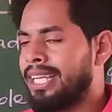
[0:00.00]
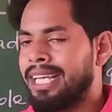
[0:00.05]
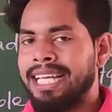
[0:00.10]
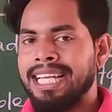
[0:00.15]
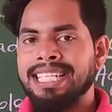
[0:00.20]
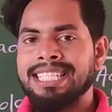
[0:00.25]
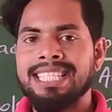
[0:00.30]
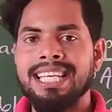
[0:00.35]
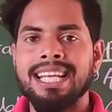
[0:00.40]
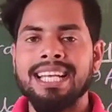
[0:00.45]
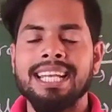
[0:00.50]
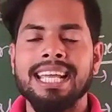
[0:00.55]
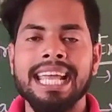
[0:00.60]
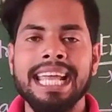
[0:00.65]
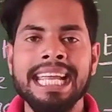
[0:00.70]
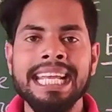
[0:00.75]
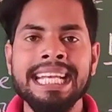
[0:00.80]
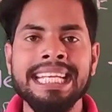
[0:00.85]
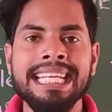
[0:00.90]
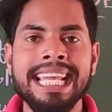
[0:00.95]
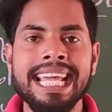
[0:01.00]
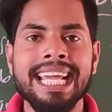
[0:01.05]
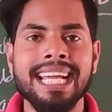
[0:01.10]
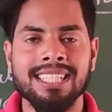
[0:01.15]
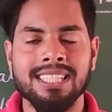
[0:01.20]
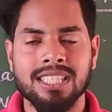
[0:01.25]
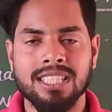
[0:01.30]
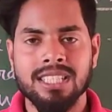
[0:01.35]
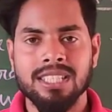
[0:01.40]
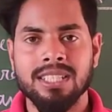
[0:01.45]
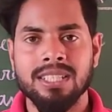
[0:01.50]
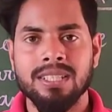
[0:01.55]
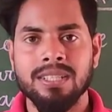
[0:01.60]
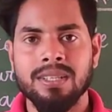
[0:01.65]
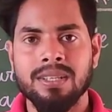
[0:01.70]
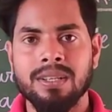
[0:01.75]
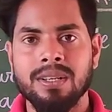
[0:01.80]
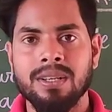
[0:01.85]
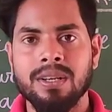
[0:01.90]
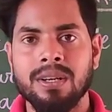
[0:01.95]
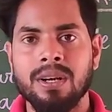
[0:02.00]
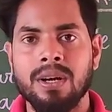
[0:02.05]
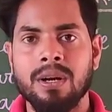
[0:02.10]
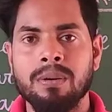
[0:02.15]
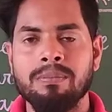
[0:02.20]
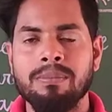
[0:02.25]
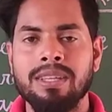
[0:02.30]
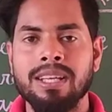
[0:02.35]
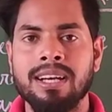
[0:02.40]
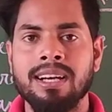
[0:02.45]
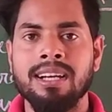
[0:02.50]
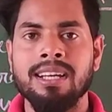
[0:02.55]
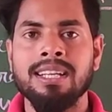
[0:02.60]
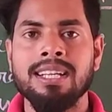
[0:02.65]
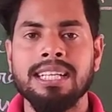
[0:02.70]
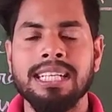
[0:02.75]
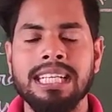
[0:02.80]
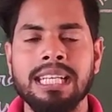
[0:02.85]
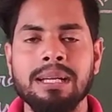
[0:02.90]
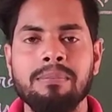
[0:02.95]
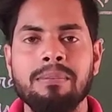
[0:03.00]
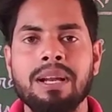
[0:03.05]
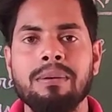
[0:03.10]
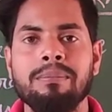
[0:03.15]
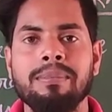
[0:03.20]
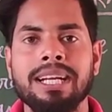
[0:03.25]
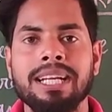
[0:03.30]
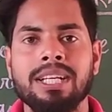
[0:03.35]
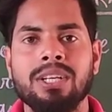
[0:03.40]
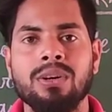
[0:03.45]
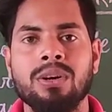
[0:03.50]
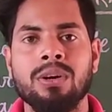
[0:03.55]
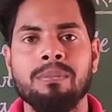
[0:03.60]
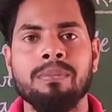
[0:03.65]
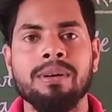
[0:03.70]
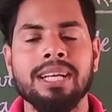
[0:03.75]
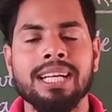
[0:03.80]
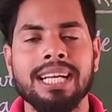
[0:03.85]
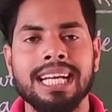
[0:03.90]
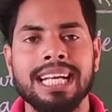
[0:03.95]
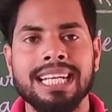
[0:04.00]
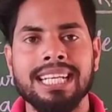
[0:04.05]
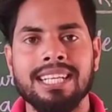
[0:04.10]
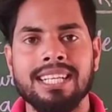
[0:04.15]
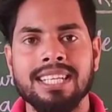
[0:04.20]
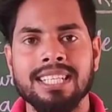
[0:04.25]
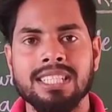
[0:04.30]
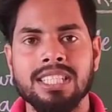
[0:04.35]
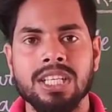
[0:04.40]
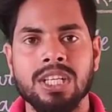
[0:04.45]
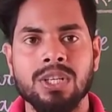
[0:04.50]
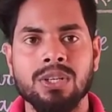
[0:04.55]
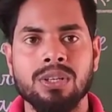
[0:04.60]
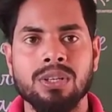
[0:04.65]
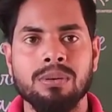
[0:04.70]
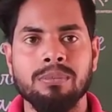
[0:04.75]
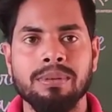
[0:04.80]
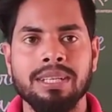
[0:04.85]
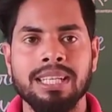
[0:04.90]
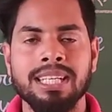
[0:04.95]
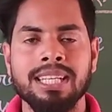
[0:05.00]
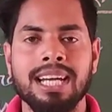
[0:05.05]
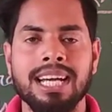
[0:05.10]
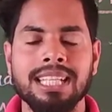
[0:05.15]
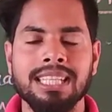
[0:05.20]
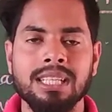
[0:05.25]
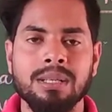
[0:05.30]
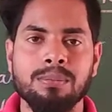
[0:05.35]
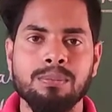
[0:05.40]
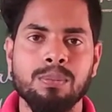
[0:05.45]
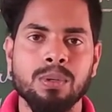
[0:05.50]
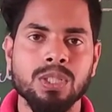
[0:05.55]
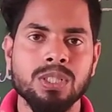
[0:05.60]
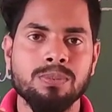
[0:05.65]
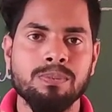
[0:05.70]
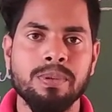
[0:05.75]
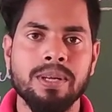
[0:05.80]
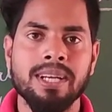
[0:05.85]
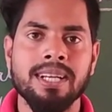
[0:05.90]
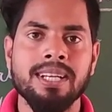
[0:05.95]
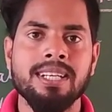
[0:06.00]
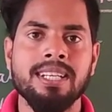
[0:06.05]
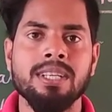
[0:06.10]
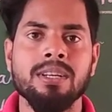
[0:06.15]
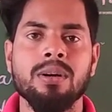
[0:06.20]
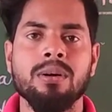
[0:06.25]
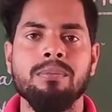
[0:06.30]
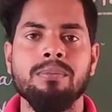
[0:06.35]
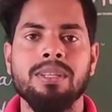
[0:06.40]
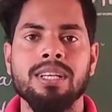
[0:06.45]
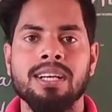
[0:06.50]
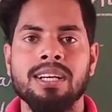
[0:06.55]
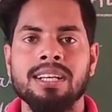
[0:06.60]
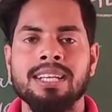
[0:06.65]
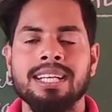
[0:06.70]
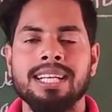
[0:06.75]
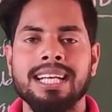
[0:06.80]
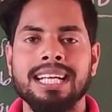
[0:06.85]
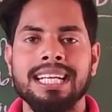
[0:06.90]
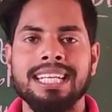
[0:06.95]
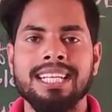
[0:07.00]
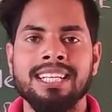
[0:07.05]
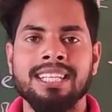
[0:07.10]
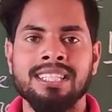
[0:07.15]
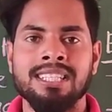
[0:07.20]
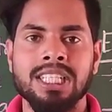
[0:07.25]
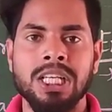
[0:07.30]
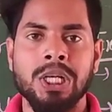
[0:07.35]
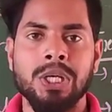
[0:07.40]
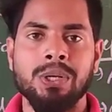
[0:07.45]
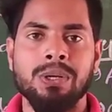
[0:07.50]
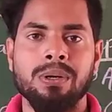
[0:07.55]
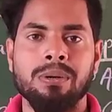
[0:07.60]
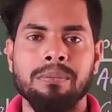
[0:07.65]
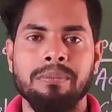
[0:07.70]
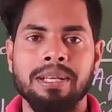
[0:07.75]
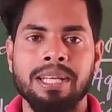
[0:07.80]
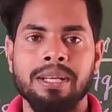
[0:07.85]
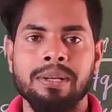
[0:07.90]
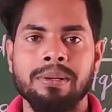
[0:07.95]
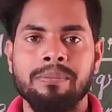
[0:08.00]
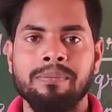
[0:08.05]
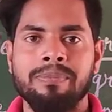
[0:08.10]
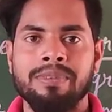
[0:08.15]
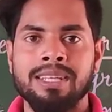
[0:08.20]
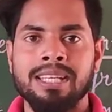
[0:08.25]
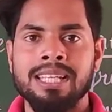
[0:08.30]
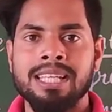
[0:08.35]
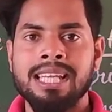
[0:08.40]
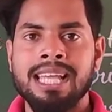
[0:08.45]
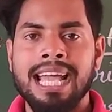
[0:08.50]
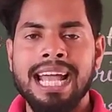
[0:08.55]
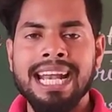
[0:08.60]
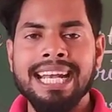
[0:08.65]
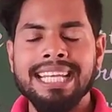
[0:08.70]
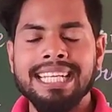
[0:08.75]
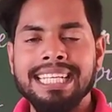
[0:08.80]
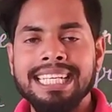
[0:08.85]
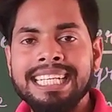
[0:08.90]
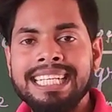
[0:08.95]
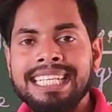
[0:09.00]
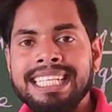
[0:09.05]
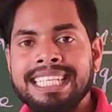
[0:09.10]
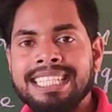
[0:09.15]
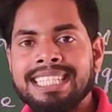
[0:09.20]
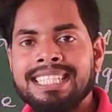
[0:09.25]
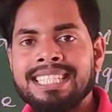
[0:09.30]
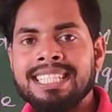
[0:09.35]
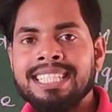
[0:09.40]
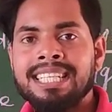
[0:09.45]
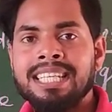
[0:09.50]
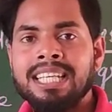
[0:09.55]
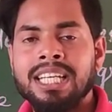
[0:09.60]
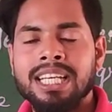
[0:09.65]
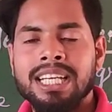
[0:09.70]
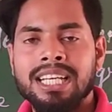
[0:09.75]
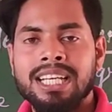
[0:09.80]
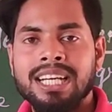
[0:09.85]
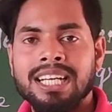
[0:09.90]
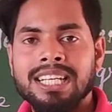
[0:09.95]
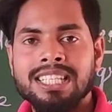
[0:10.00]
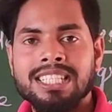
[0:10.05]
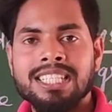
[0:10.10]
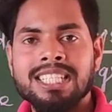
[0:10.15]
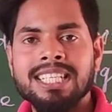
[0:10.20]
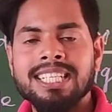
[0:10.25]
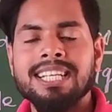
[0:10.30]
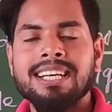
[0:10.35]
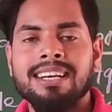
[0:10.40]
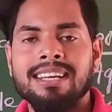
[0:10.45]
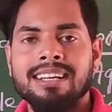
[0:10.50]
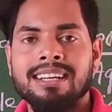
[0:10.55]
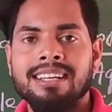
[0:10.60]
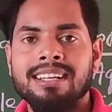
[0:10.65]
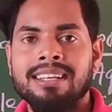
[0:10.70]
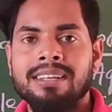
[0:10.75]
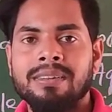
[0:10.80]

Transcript: is an index of the development of country's economy, either prosperity of the country's economy, and it is considered